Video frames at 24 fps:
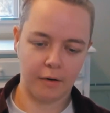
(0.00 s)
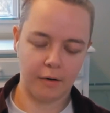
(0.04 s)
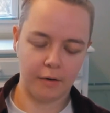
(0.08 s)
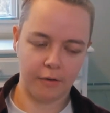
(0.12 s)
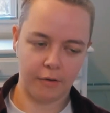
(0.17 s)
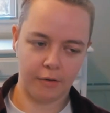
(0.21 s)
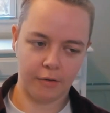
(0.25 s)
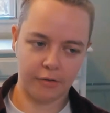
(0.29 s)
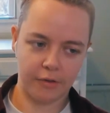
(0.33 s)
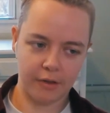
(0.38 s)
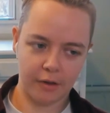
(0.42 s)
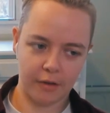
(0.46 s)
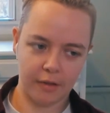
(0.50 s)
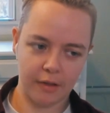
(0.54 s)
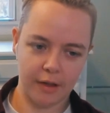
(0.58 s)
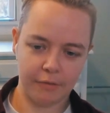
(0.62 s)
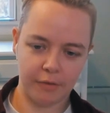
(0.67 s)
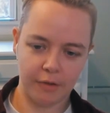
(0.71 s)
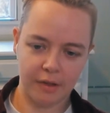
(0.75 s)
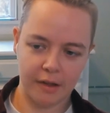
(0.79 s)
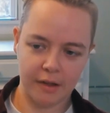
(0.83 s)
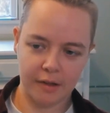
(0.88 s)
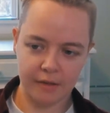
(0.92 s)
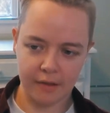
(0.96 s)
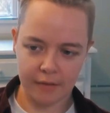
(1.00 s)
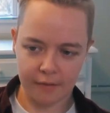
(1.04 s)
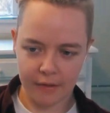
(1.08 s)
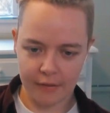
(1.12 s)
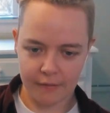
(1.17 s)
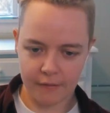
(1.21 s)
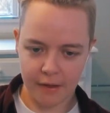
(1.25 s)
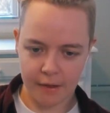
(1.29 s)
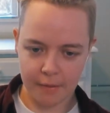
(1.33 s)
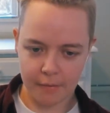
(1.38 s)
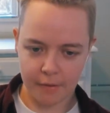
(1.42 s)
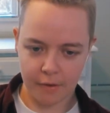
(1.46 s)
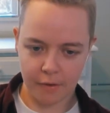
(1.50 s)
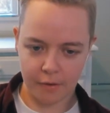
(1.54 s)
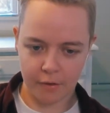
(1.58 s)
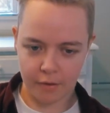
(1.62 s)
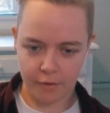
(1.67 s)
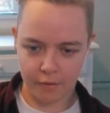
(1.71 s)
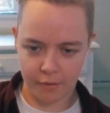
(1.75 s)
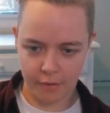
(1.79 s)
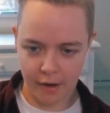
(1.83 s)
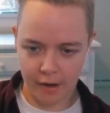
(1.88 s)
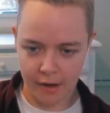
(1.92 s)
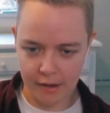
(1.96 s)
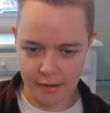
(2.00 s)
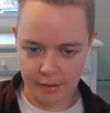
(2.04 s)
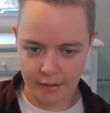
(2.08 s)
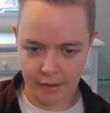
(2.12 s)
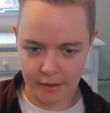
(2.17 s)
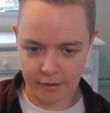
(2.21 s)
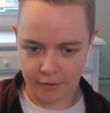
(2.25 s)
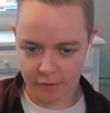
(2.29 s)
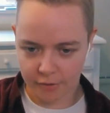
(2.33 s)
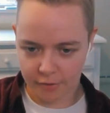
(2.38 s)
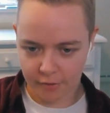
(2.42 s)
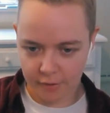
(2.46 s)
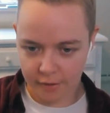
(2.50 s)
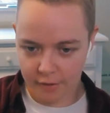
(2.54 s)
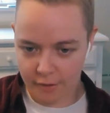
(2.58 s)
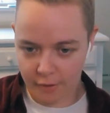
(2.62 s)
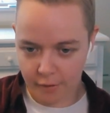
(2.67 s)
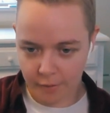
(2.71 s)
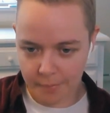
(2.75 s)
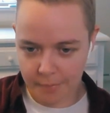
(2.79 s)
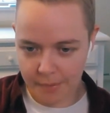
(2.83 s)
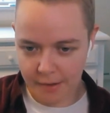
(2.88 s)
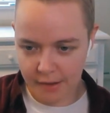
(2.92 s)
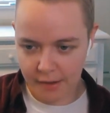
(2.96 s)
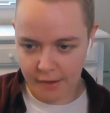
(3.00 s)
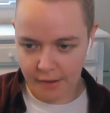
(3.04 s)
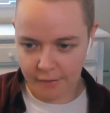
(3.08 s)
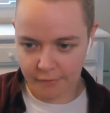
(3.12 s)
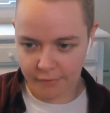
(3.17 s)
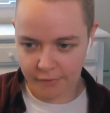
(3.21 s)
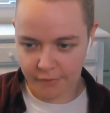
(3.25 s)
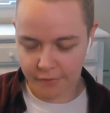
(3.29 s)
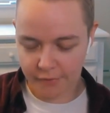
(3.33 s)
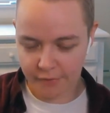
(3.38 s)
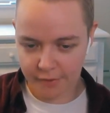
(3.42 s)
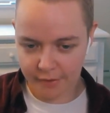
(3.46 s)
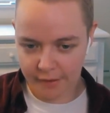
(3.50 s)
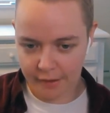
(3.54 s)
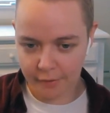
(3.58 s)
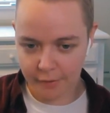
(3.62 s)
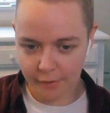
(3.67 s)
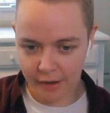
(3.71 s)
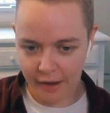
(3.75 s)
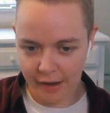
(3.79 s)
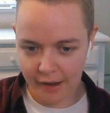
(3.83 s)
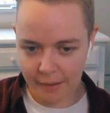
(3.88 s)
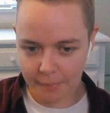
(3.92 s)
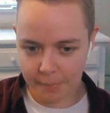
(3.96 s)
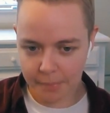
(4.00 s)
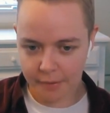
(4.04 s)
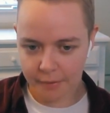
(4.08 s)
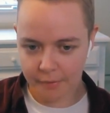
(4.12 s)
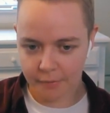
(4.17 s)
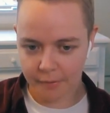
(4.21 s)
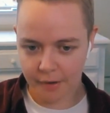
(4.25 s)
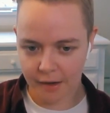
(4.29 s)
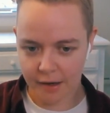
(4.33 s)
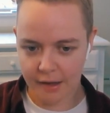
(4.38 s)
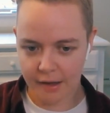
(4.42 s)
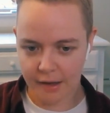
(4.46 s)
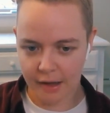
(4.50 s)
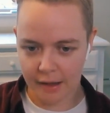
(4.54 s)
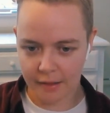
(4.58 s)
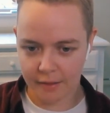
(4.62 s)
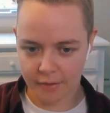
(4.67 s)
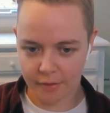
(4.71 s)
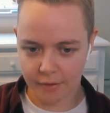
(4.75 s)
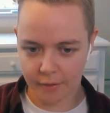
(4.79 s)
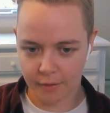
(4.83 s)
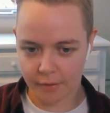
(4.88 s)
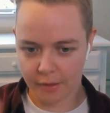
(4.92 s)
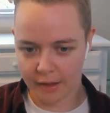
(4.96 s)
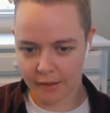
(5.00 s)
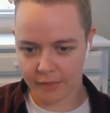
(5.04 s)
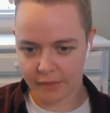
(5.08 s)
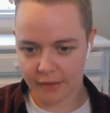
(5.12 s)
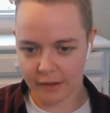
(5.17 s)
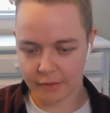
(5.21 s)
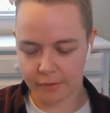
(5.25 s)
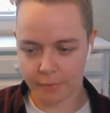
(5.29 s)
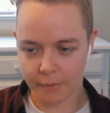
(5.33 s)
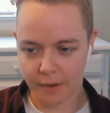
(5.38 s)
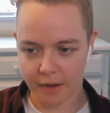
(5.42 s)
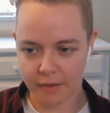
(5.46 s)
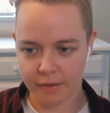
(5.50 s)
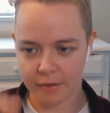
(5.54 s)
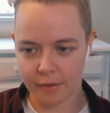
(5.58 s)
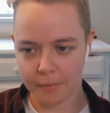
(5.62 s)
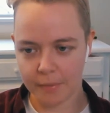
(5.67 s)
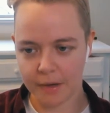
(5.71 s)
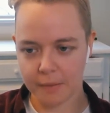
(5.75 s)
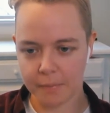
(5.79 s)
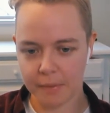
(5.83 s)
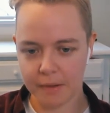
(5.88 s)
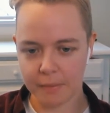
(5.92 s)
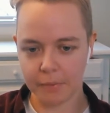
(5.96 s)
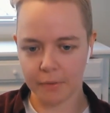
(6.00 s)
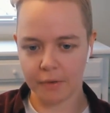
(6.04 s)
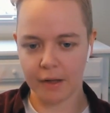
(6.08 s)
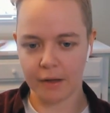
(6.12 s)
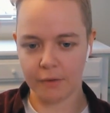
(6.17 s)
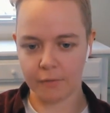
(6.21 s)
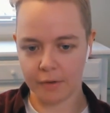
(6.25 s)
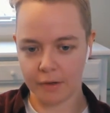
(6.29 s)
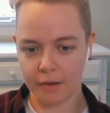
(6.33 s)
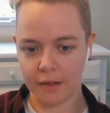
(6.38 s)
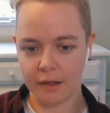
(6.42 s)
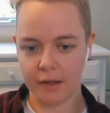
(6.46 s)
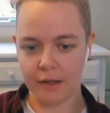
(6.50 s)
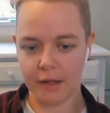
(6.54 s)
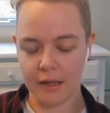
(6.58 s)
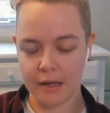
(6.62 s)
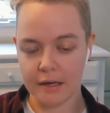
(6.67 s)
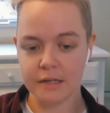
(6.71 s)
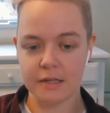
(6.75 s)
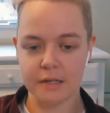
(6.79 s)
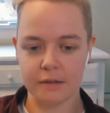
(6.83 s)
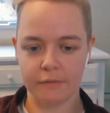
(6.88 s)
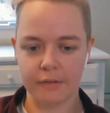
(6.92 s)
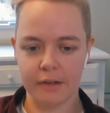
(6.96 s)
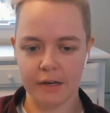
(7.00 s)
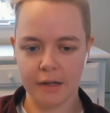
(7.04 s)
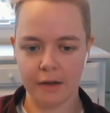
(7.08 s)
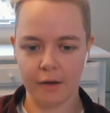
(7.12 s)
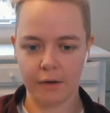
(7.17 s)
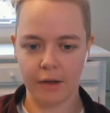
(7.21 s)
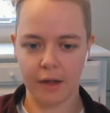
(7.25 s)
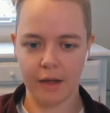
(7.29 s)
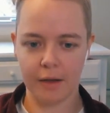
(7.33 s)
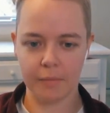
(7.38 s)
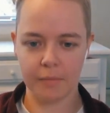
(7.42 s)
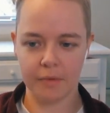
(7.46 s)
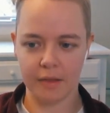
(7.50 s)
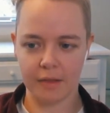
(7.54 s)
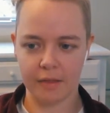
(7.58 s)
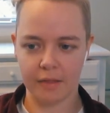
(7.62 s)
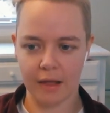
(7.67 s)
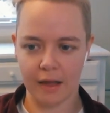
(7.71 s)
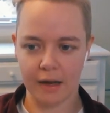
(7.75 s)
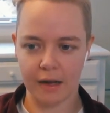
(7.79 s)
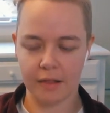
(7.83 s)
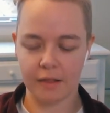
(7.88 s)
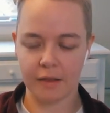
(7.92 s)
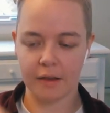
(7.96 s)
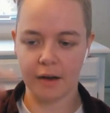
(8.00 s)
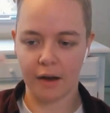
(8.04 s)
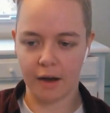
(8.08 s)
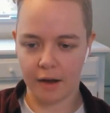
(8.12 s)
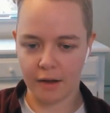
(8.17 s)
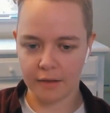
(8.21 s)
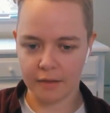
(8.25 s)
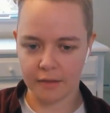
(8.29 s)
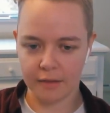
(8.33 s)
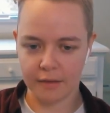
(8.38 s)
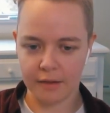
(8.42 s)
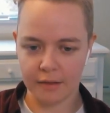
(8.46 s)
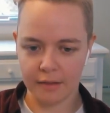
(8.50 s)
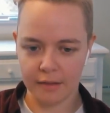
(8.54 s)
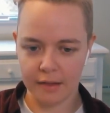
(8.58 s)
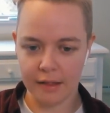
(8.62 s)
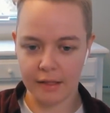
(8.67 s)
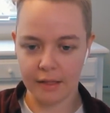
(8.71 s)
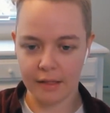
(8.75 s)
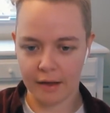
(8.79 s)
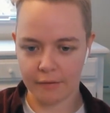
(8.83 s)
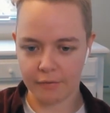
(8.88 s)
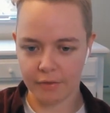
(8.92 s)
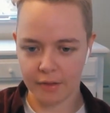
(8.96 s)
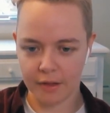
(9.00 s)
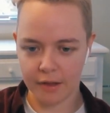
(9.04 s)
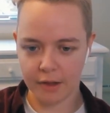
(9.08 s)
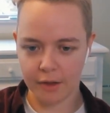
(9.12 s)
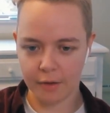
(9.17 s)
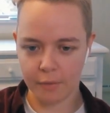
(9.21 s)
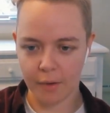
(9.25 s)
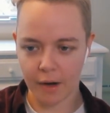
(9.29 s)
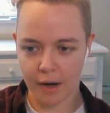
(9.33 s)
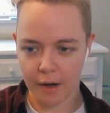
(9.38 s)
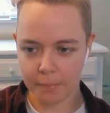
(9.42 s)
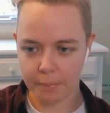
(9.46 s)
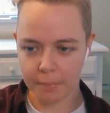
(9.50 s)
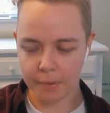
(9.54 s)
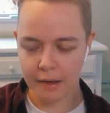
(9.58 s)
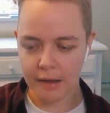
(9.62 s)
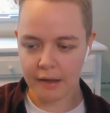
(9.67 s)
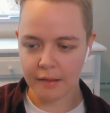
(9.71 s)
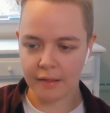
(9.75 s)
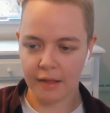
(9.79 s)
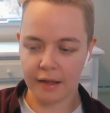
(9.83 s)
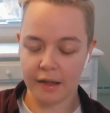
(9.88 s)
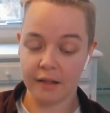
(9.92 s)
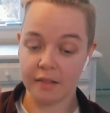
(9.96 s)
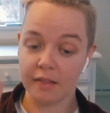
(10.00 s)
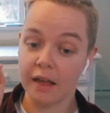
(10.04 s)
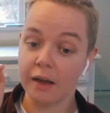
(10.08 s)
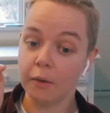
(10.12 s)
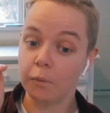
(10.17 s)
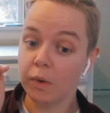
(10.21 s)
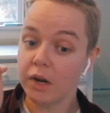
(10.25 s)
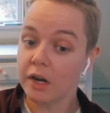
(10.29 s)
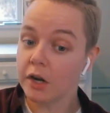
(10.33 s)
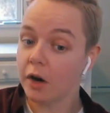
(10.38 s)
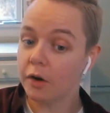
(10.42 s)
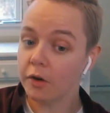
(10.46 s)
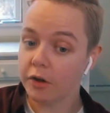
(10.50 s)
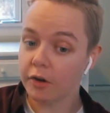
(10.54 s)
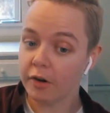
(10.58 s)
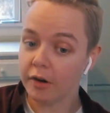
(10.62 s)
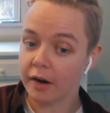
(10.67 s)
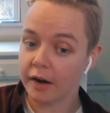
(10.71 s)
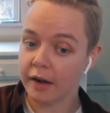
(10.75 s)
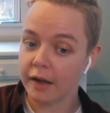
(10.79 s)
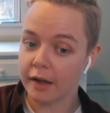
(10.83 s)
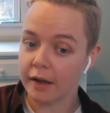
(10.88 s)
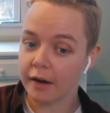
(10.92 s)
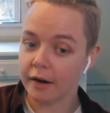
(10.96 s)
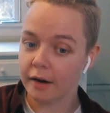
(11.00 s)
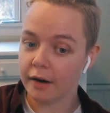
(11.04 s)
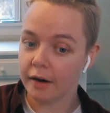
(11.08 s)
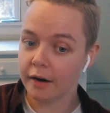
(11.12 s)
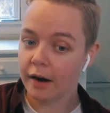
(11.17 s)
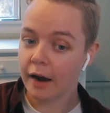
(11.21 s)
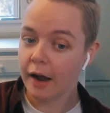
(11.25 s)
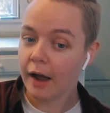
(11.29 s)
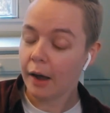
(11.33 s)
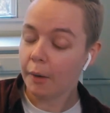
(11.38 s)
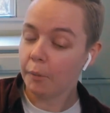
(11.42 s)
your skill level is, and then they create like just a little bit of skill gap right and so like that's why so many people get really into video games is that it's constantly leveling you up like it's like we know you're here